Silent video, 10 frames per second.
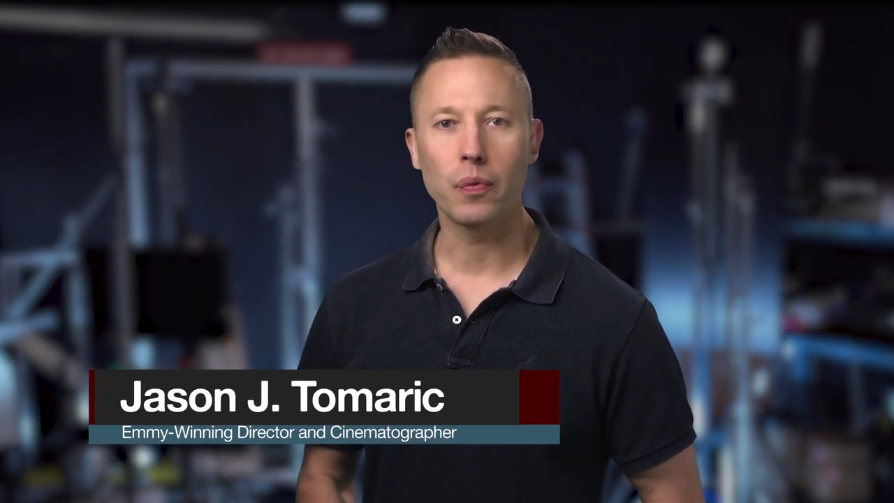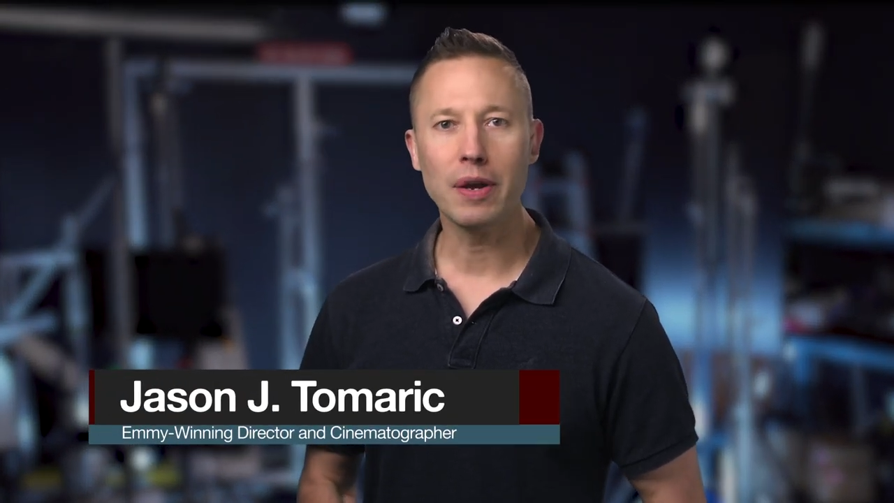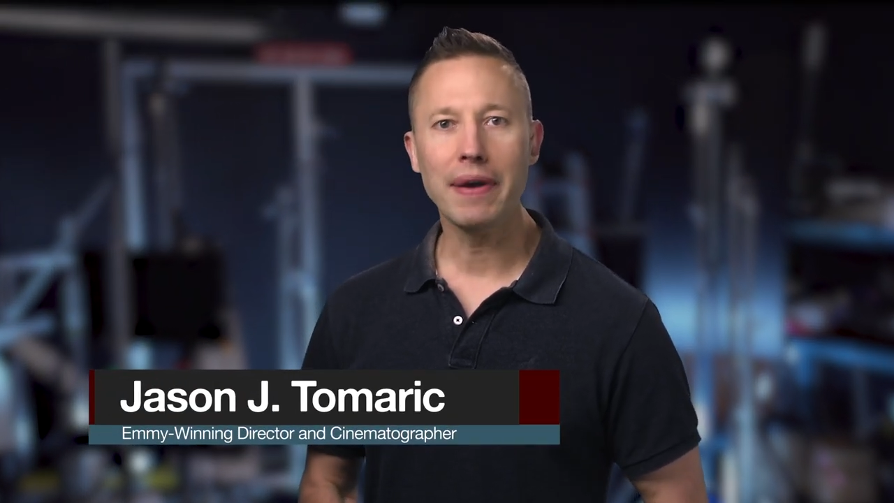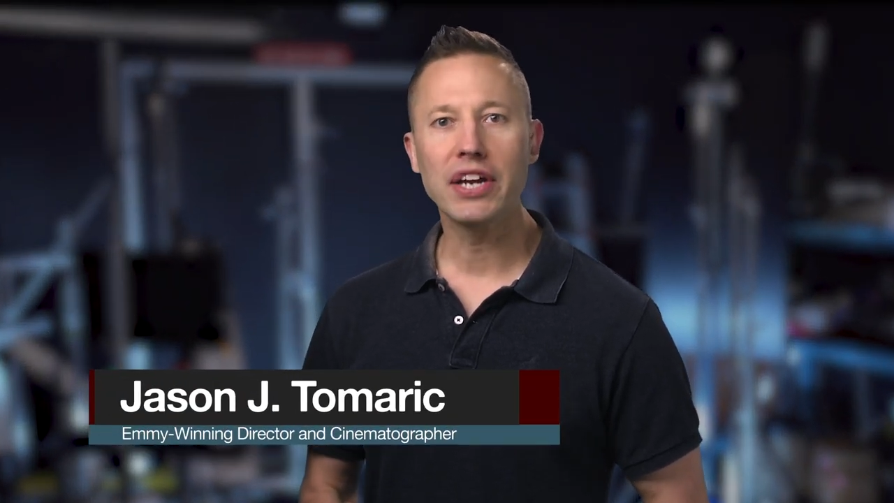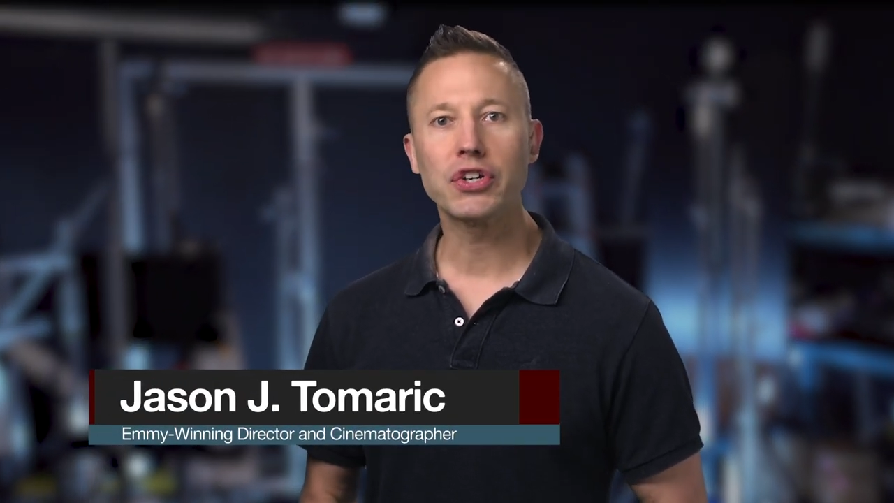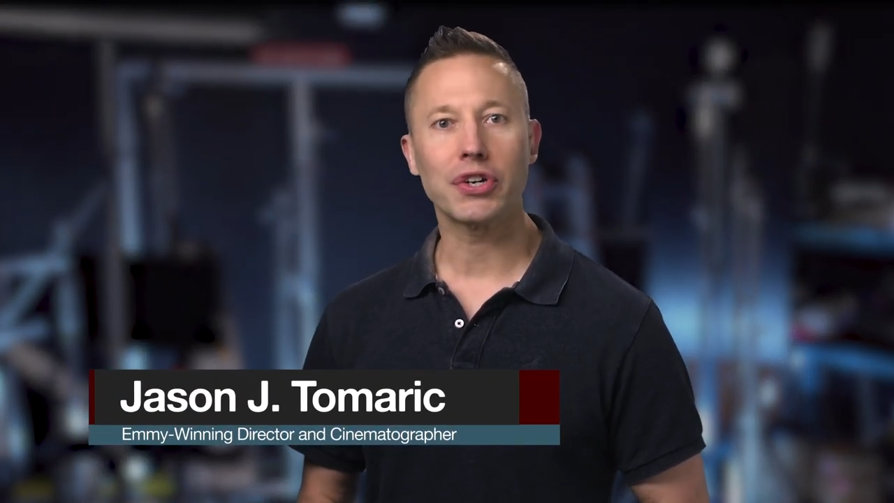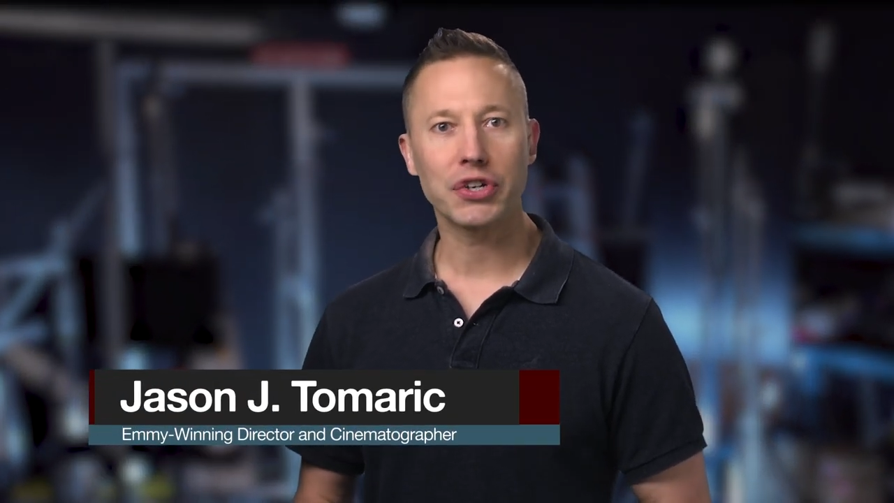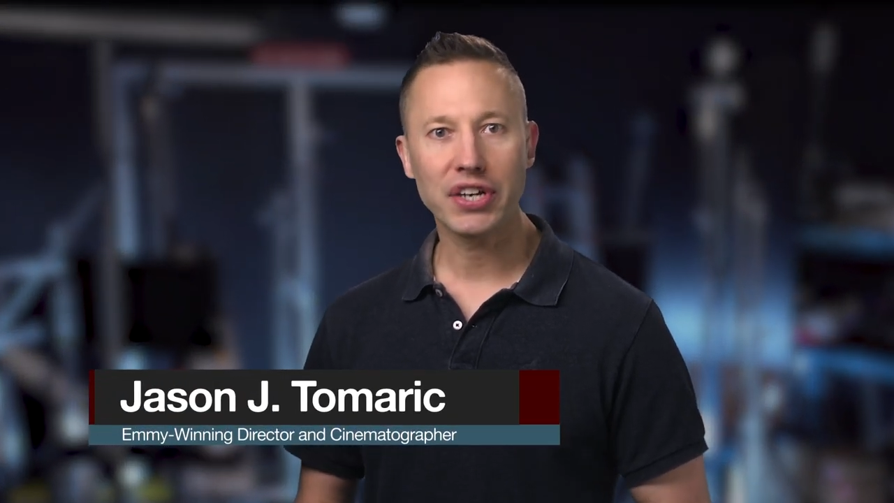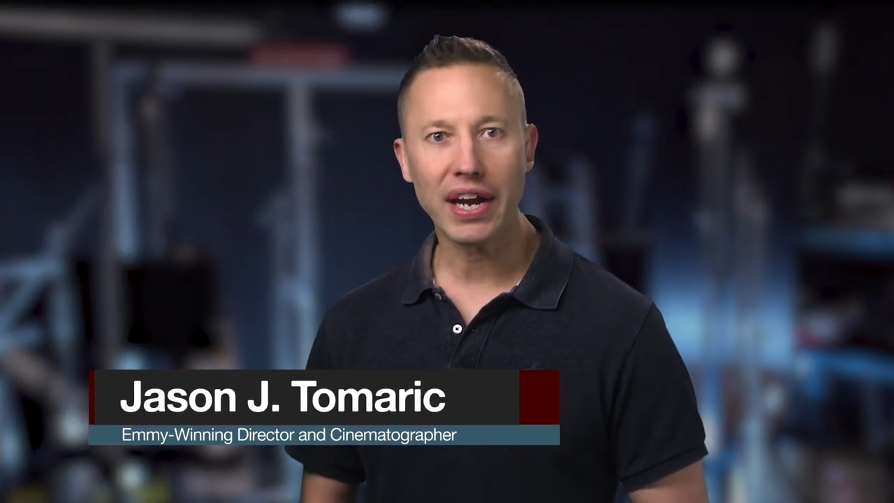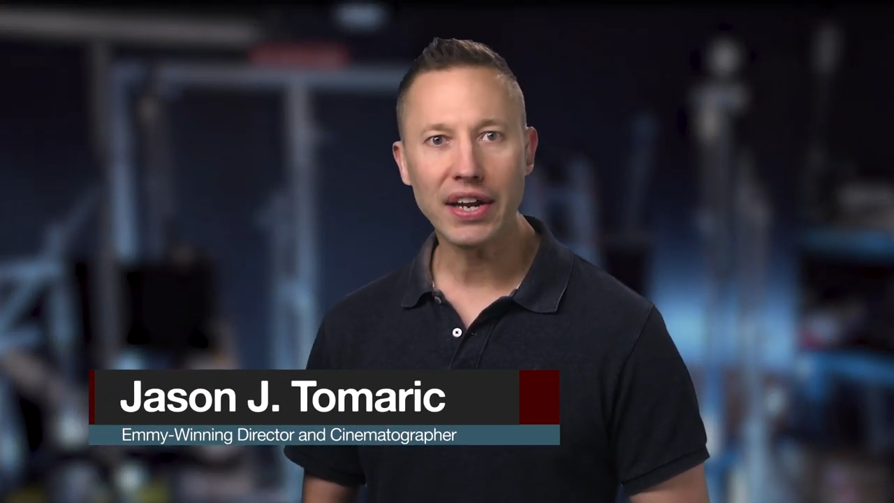we measure
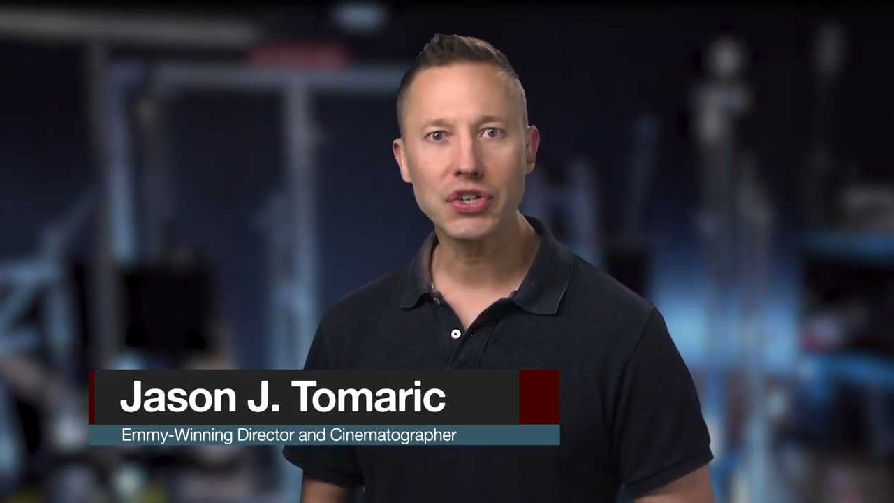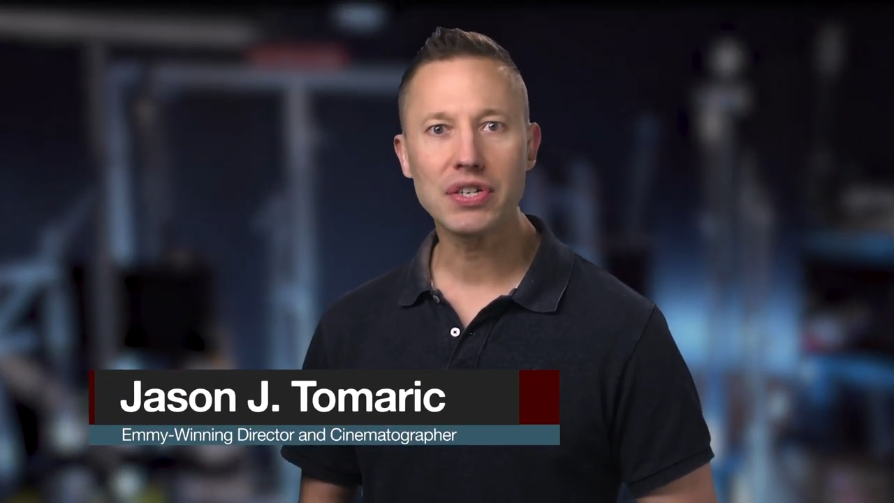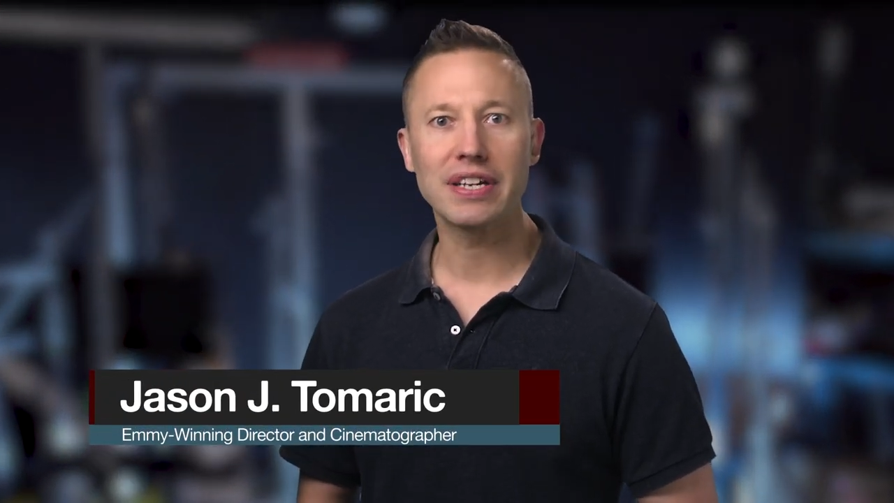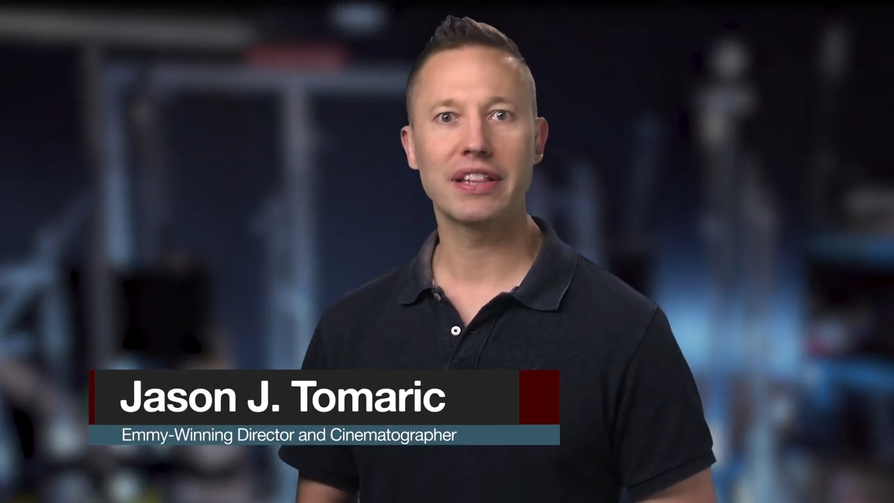changes